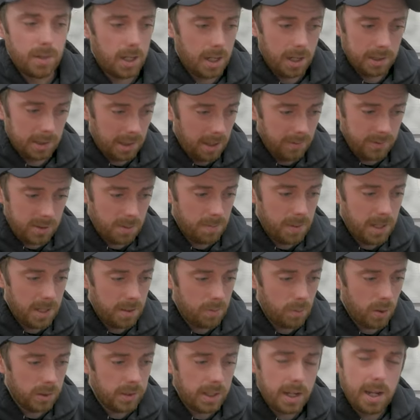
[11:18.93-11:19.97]
Like, I'd love to meet
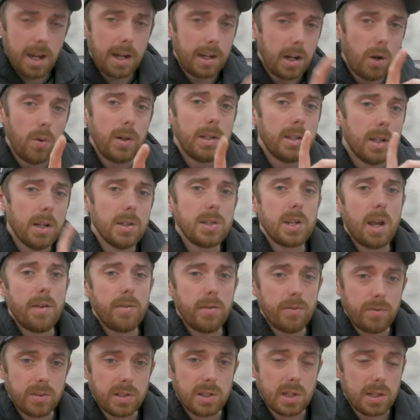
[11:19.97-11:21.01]
him one day. I know he does have
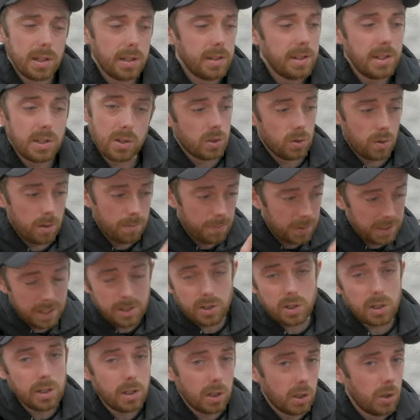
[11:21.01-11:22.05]
a facility, so I
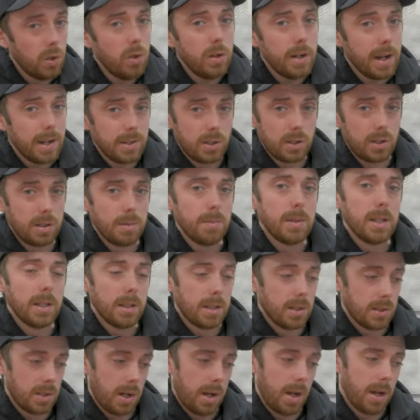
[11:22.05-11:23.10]
potentially could actually meet
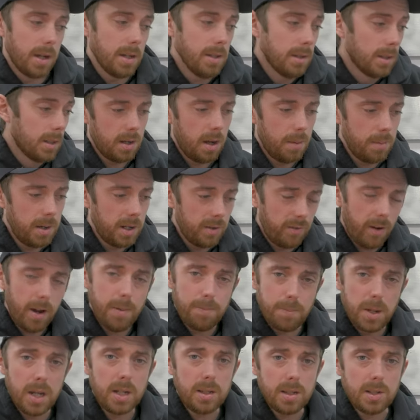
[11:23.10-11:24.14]
this guy. I mean, if I
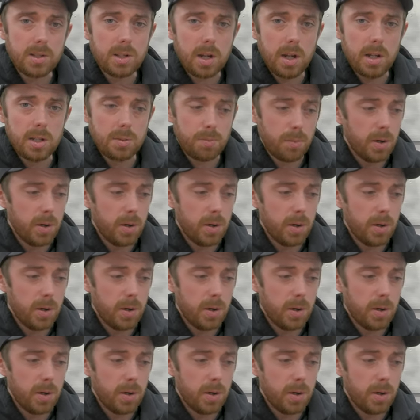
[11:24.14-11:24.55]
pick this guy's